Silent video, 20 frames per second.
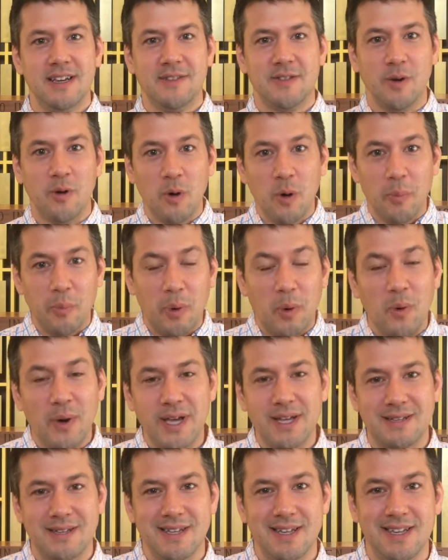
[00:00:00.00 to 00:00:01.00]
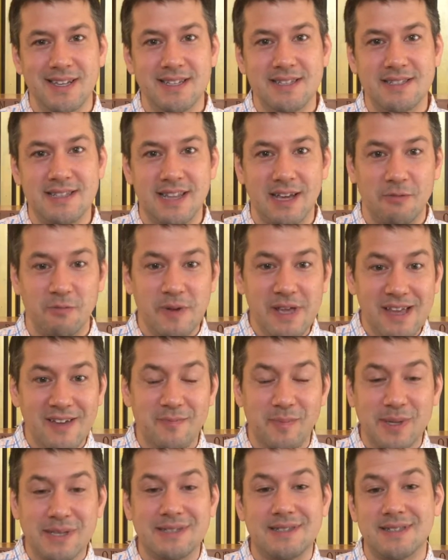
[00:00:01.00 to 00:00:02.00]
the whole point is that we
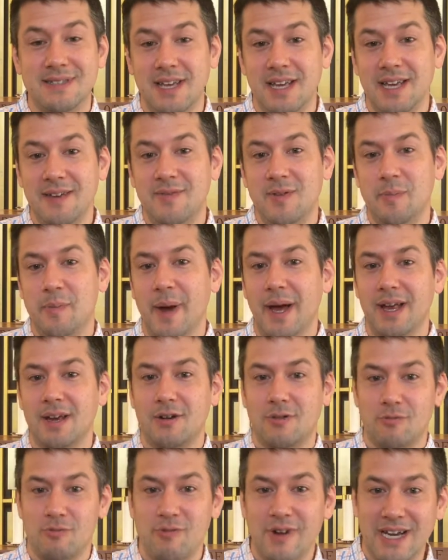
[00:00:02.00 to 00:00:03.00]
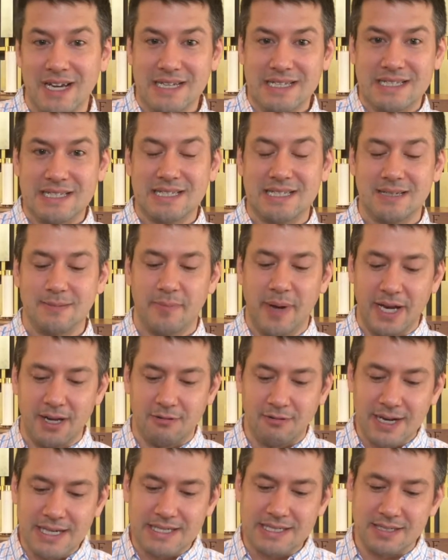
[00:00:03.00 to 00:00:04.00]
have been saved by grace
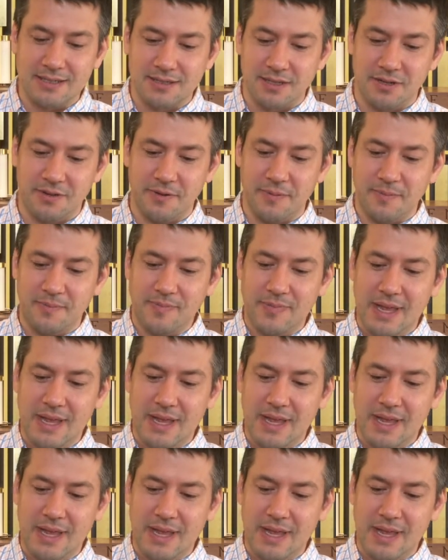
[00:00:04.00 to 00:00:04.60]
alone.